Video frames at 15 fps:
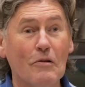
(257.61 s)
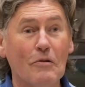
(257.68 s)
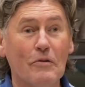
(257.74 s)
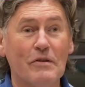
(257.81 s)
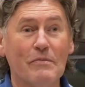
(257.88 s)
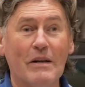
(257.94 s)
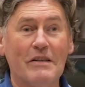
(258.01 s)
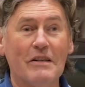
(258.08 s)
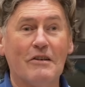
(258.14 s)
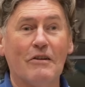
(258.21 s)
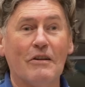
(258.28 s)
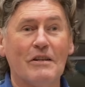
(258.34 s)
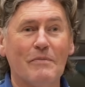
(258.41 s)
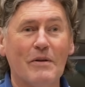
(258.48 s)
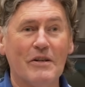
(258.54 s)
automatic
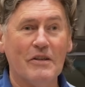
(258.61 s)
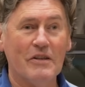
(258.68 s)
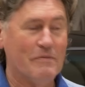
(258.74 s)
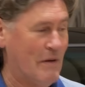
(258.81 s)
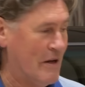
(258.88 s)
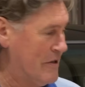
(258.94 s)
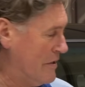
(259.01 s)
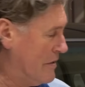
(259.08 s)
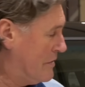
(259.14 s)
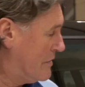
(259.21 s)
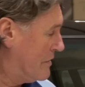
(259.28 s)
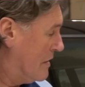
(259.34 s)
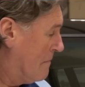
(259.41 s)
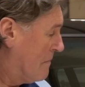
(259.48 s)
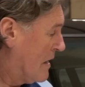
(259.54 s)
transmission specialists,